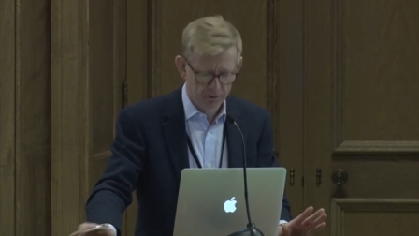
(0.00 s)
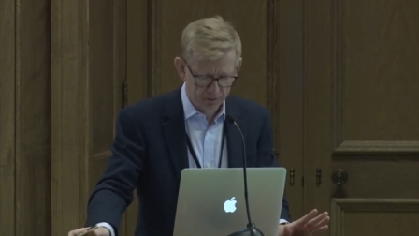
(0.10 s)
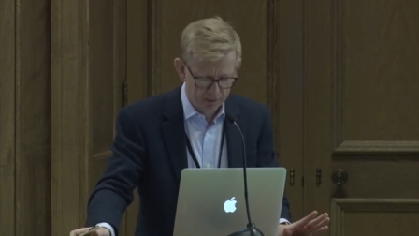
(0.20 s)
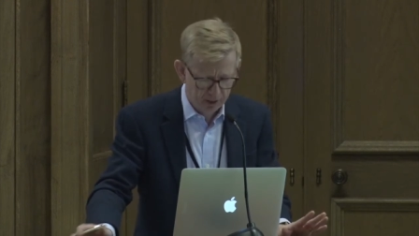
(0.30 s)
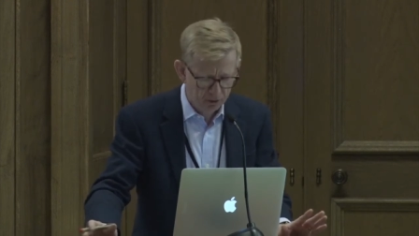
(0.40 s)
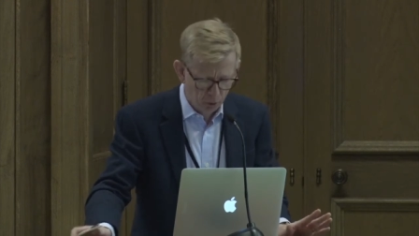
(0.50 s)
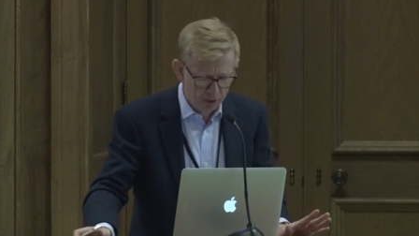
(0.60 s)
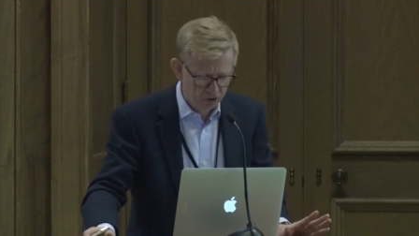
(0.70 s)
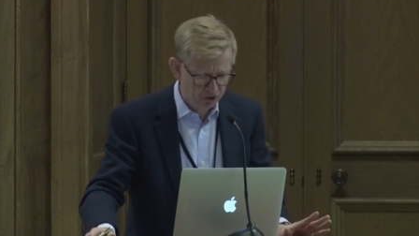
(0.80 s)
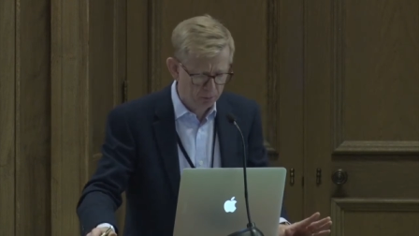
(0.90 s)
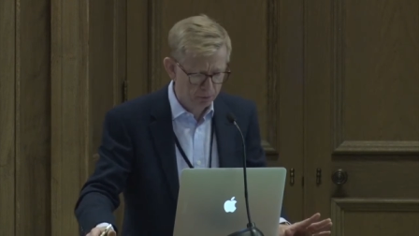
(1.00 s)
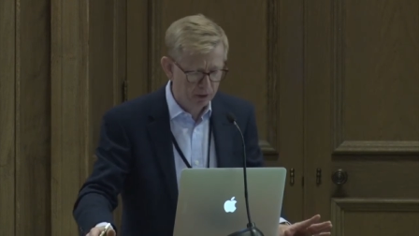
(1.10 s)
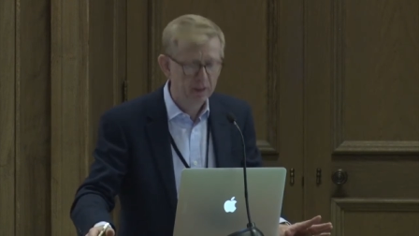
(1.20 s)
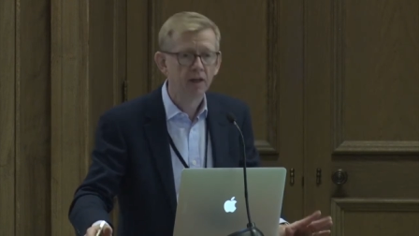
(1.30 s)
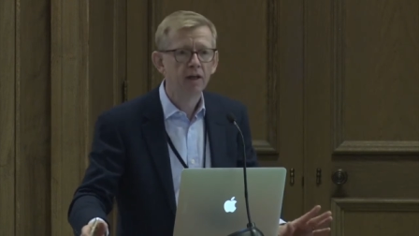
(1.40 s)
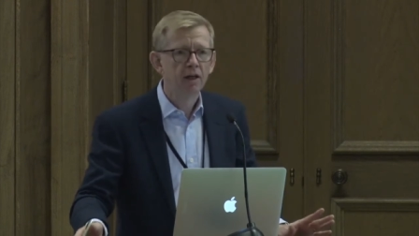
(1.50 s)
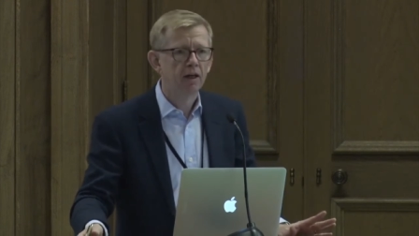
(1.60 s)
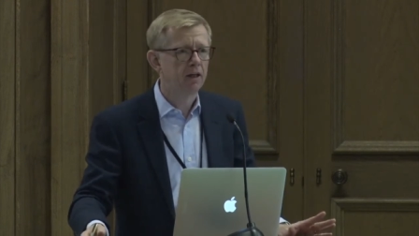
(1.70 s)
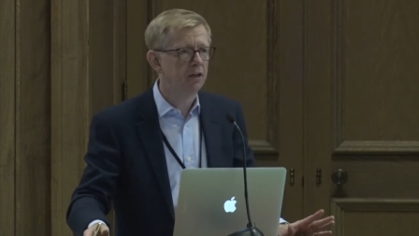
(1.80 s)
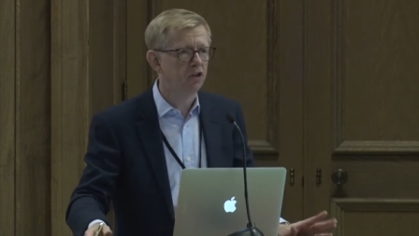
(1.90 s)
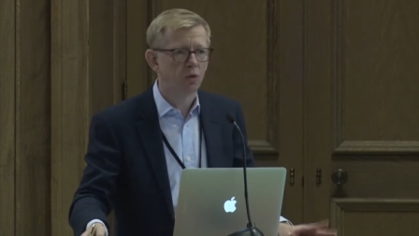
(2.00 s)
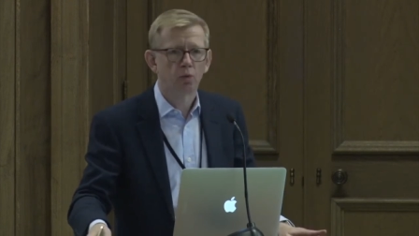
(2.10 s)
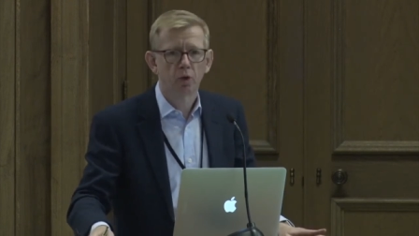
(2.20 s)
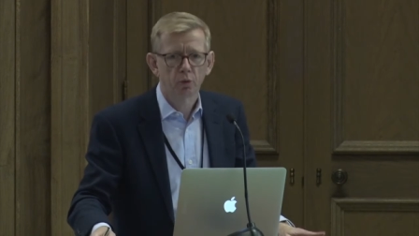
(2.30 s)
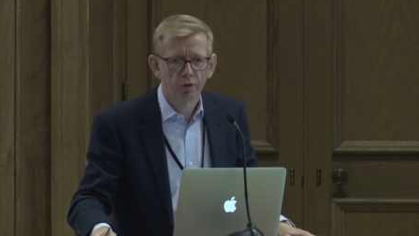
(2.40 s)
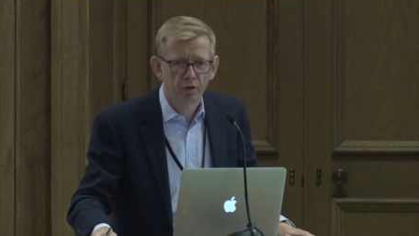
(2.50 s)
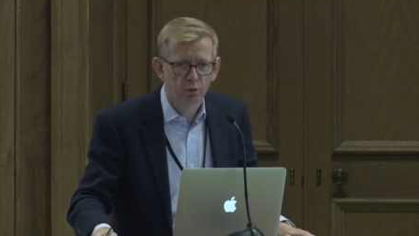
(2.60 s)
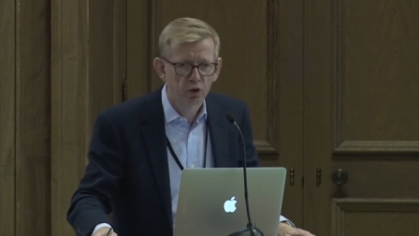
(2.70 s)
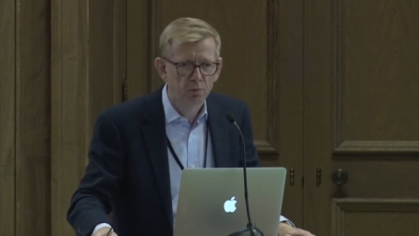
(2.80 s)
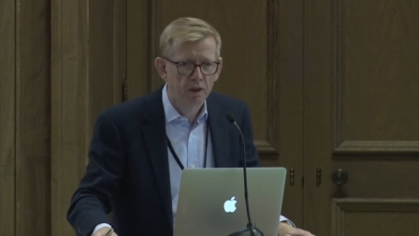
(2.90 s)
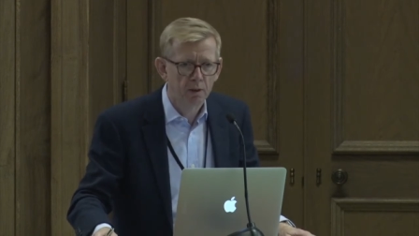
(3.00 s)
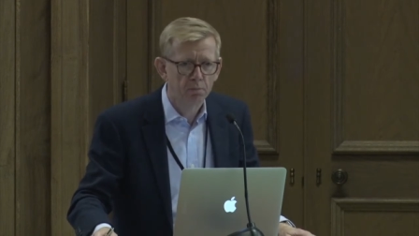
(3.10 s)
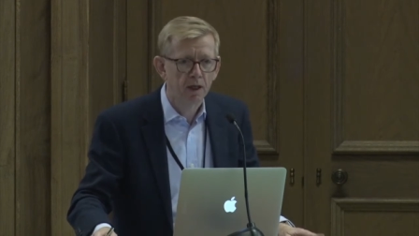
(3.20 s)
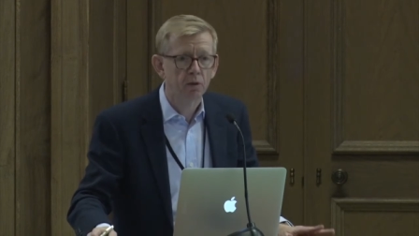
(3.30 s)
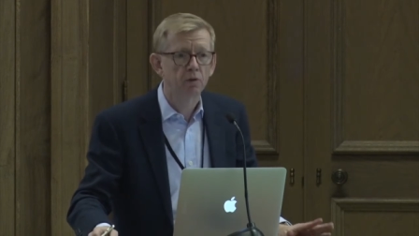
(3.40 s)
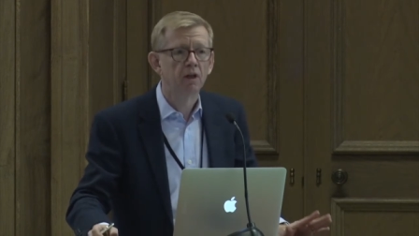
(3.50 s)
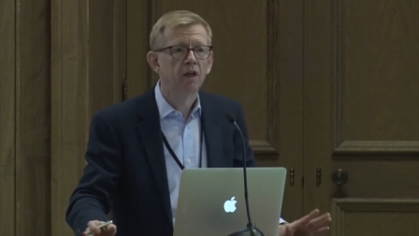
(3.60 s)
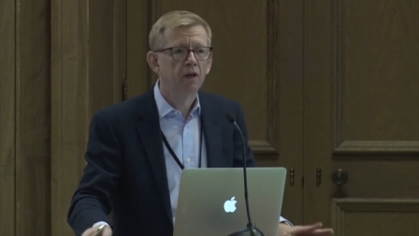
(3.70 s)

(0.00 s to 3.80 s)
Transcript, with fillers: That, quite simply, is what we've always been about.